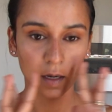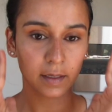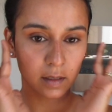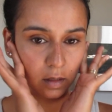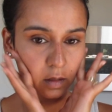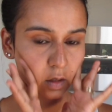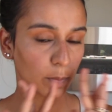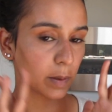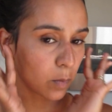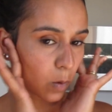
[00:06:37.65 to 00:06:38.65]
I need a little
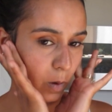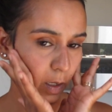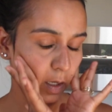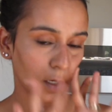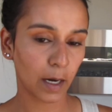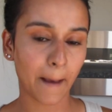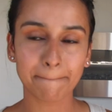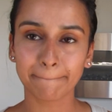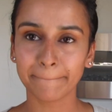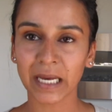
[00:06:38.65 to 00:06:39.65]
bit more
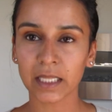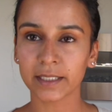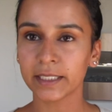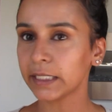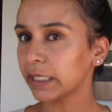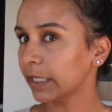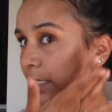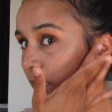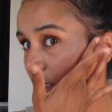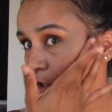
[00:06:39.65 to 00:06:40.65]
Bella
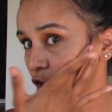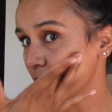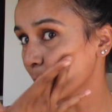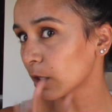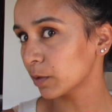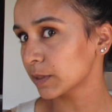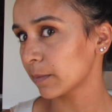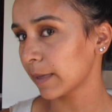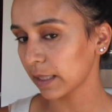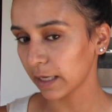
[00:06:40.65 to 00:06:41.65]
Hadid cheekbones
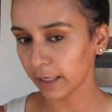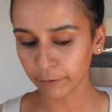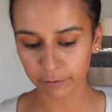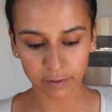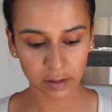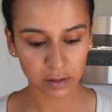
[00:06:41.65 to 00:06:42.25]
in my life,